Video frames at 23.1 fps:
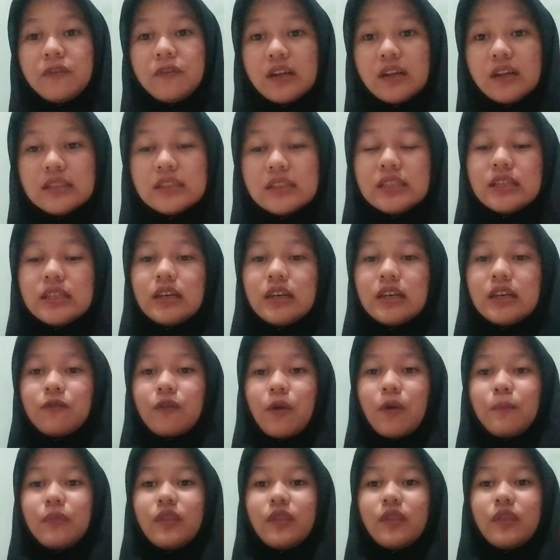field,
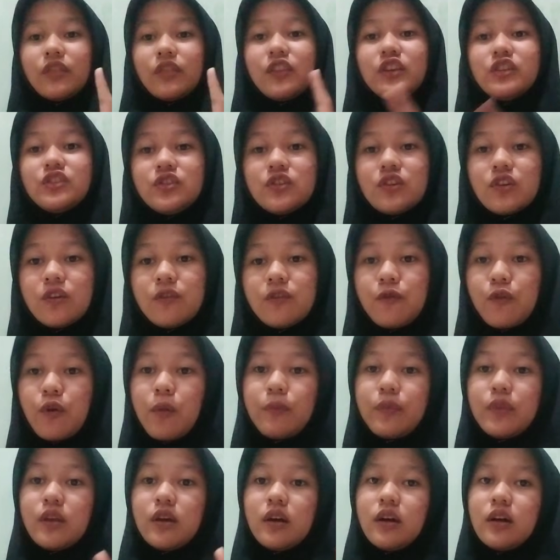from the teacher,
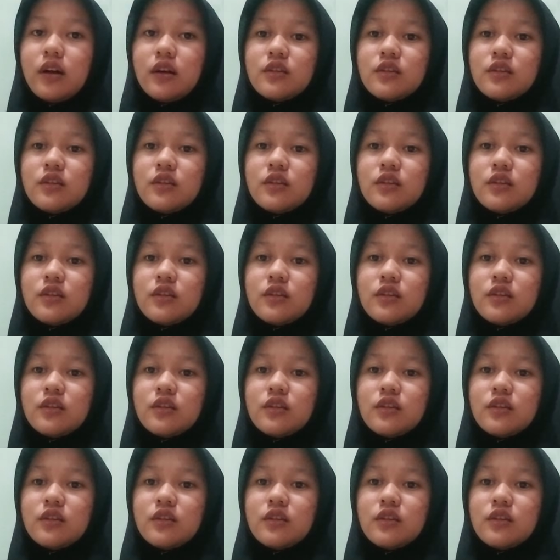from the